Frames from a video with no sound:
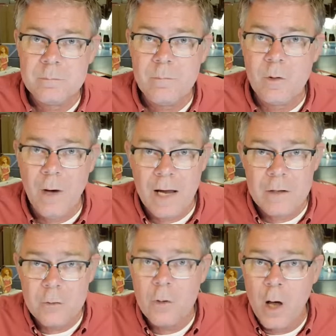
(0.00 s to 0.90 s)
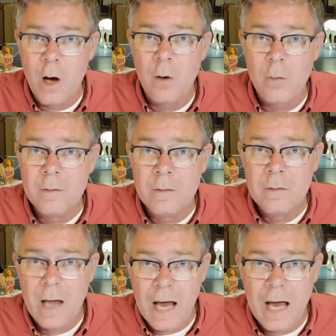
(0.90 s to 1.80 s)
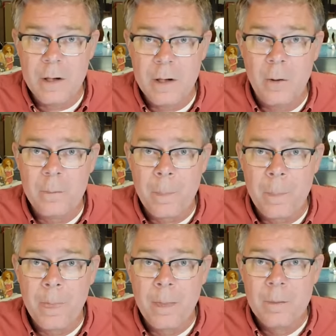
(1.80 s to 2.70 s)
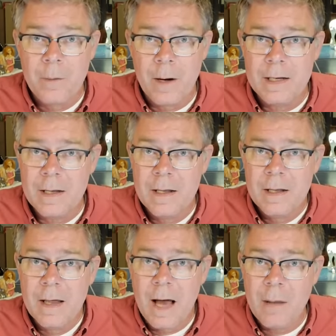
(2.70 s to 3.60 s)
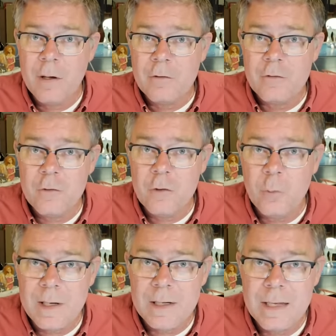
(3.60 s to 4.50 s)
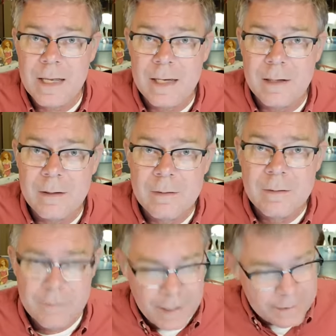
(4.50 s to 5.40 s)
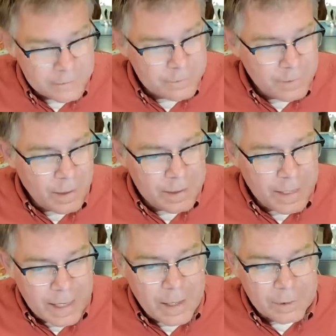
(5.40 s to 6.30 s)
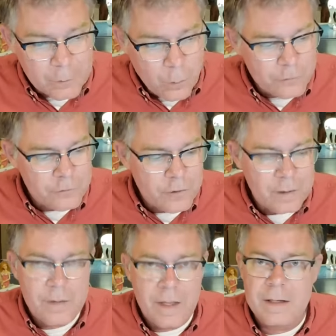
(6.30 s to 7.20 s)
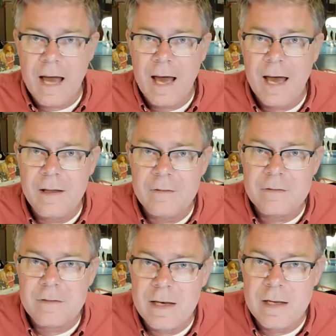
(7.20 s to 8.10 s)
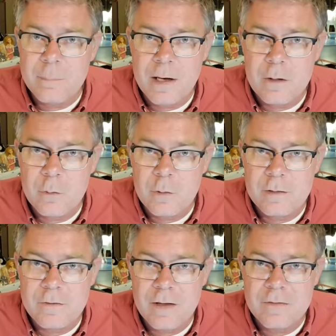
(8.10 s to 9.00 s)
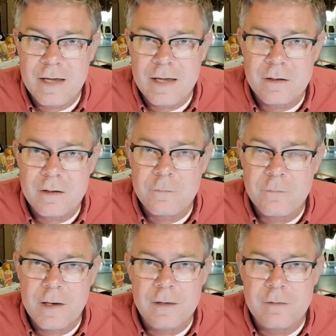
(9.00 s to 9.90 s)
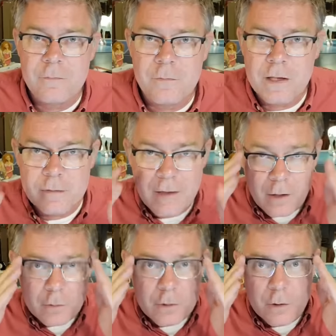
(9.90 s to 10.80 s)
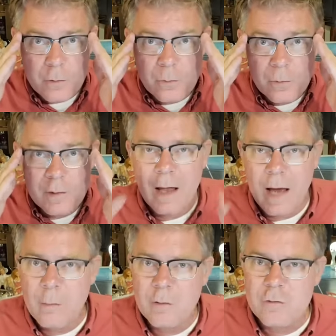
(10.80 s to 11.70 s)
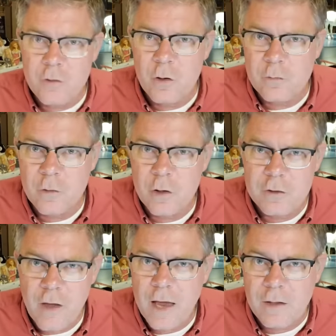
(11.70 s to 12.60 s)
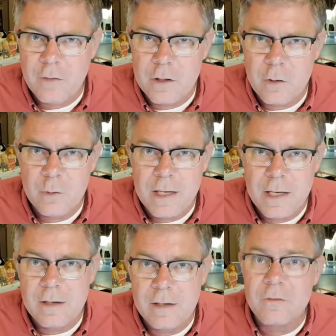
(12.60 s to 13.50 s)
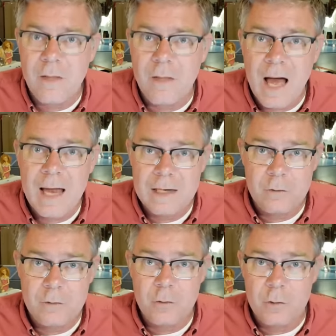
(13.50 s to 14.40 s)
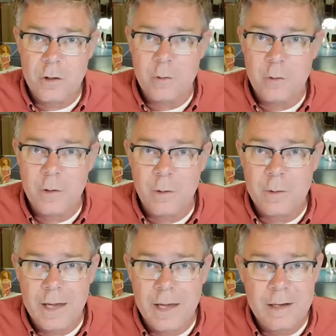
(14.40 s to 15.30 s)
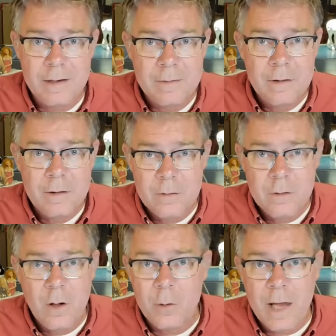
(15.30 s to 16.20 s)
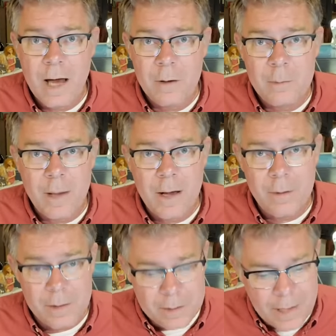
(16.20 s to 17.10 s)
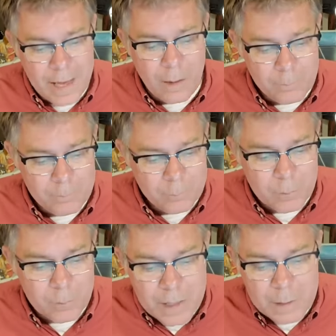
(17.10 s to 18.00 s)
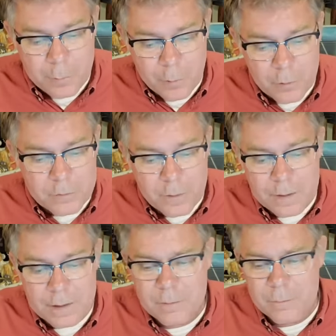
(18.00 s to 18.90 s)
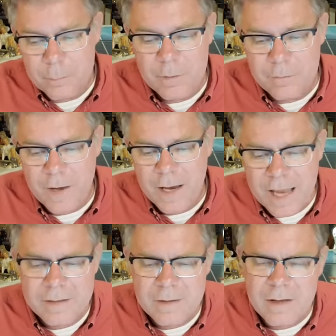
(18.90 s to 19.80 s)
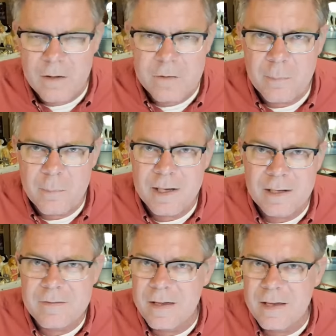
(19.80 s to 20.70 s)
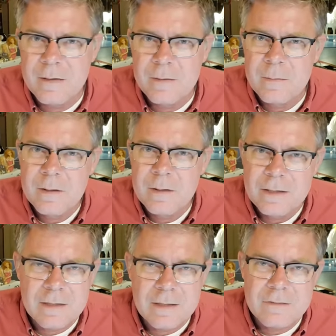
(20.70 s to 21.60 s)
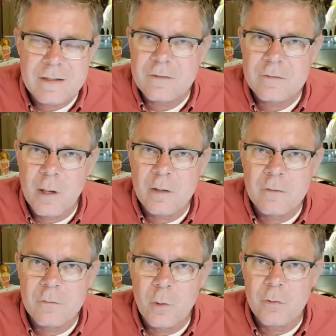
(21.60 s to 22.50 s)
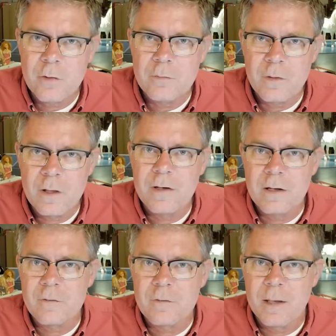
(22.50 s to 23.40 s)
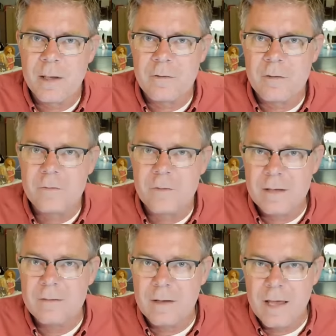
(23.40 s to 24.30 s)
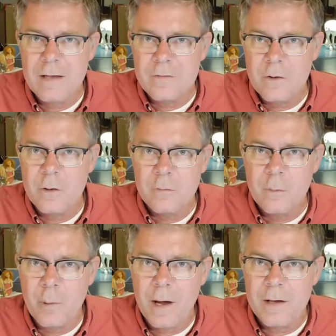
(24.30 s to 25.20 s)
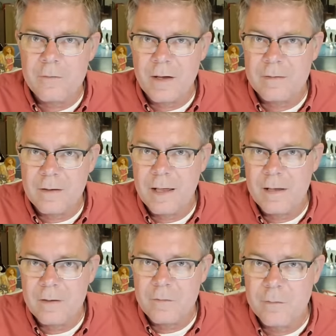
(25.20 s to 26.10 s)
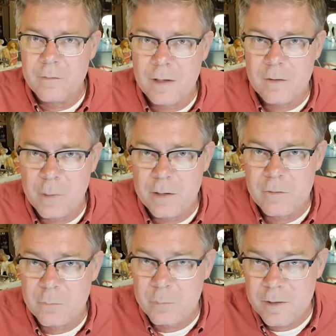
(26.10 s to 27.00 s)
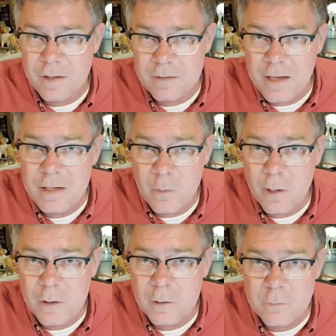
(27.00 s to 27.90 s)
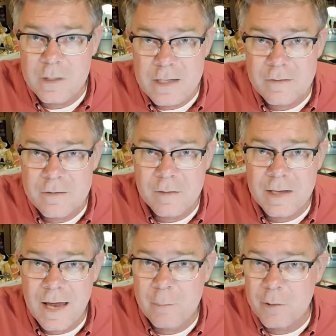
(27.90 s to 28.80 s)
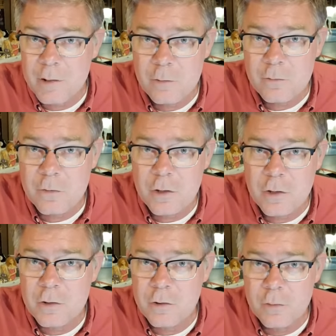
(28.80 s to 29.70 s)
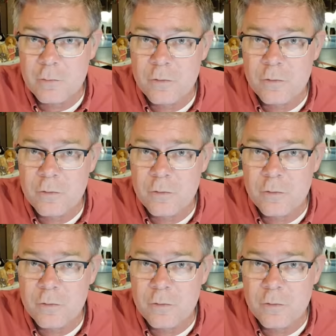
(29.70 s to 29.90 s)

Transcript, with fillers: right? You know, I know, right? How much do we need? That's an, a question that guys, anybody who can, says they can definitively tell you how much silver exactly you need is lying to you. Okay, no doubt about it. Now, me personally, if if I had to tell somebody, I'd say get six months worth of living expenses and today's silver price at today's living expenses. Because I'll tell you what could easily happen. Here's the good news: